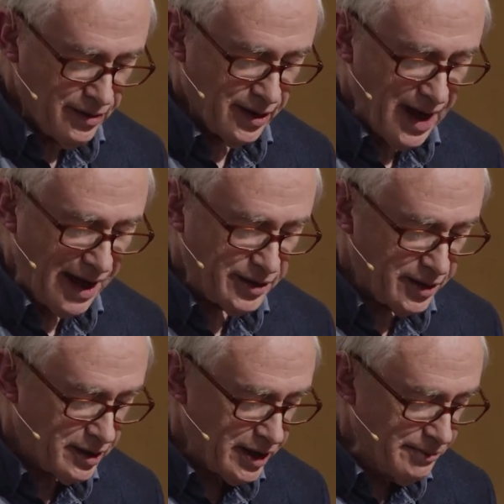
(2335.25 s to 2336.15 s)
The
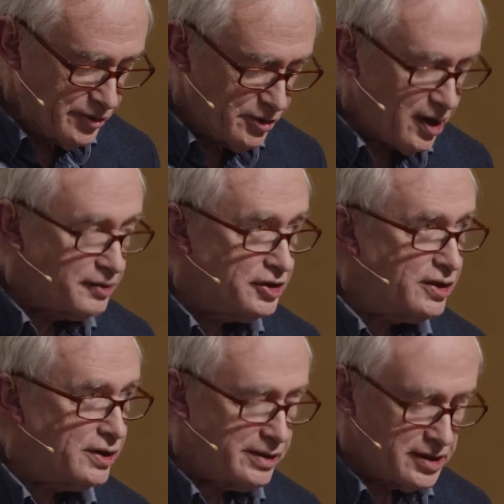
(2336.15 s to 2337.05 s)
latter claimed to
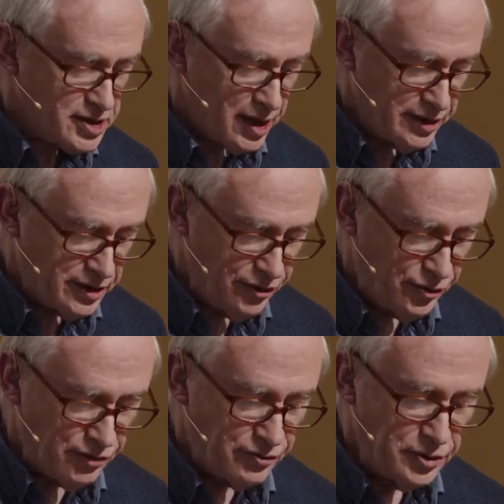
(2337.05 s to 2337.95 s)
articulate a
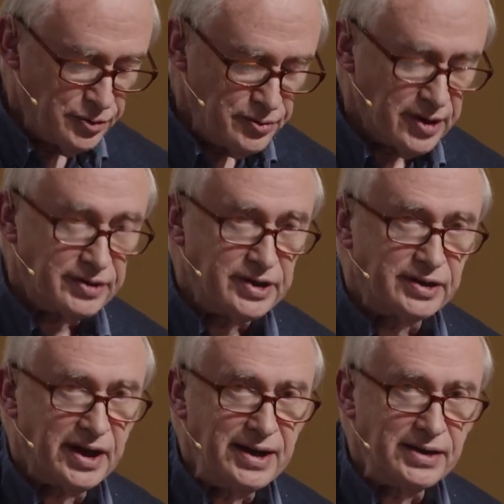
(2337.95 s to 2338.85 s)
scientific view that
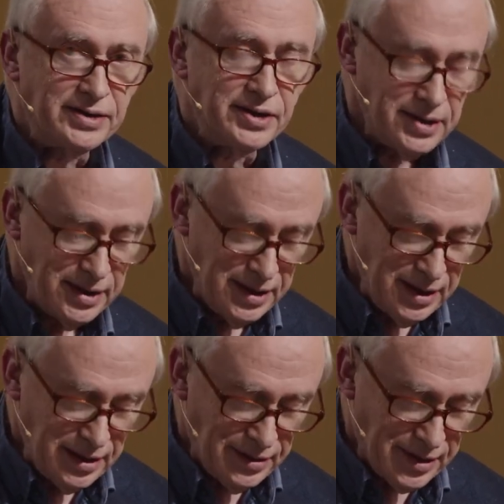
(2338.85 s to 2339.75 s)
detailed
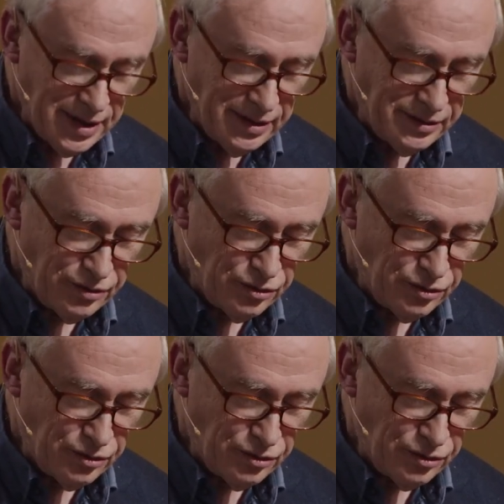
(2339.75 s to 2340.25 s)
the